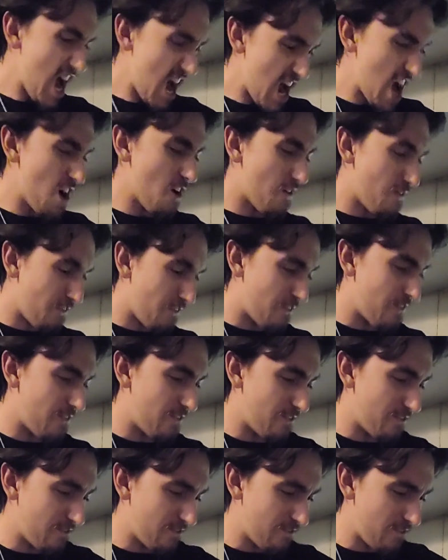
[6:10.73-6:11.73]
Ah,
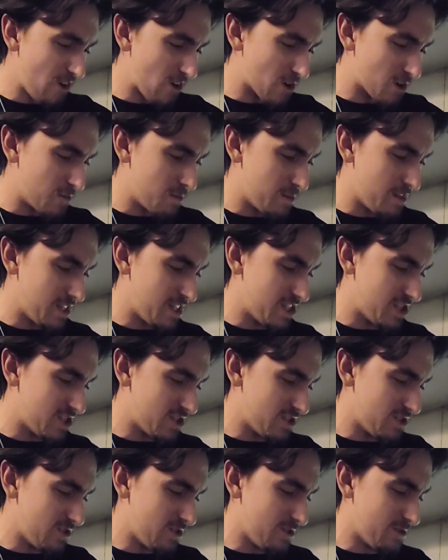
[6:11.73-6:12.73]
fuck me,
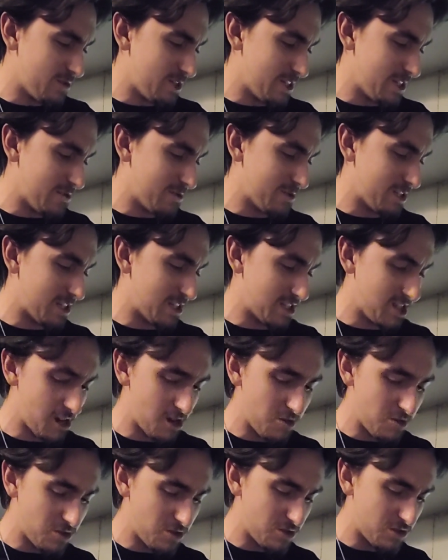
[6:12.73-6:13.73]
sideways with a
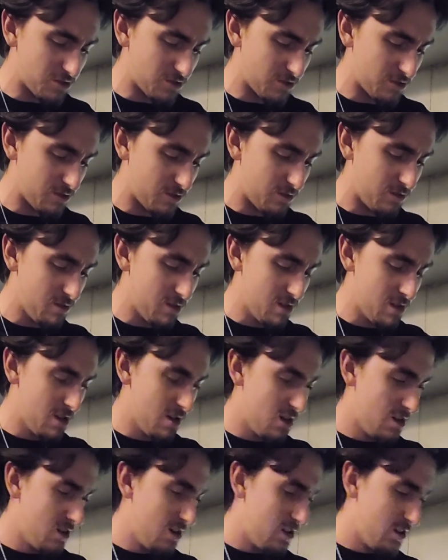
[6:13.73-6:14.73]
toaster strudel
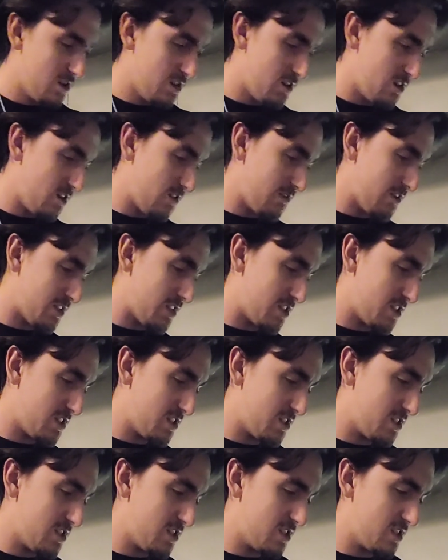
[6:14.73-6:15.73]
on a
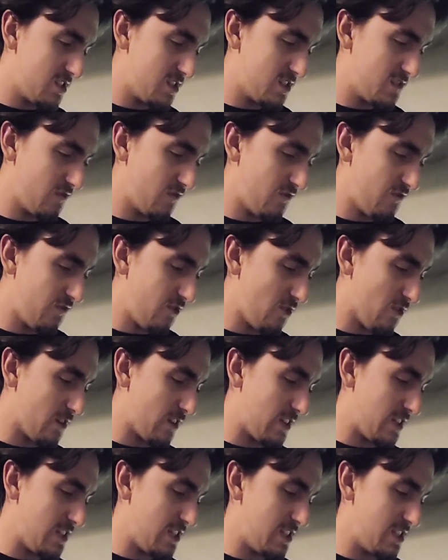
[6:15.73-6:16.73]

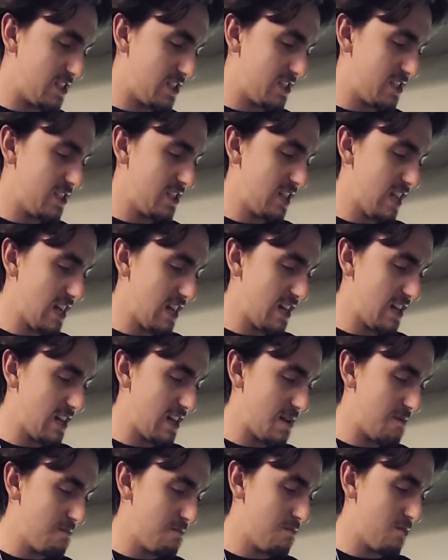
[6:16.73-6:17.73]
fucking
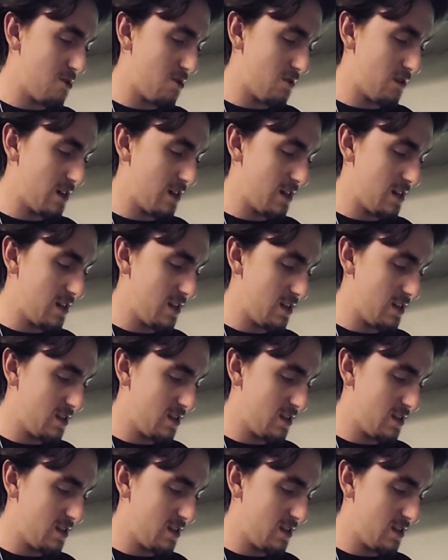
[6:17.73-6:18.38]
Saturday morning.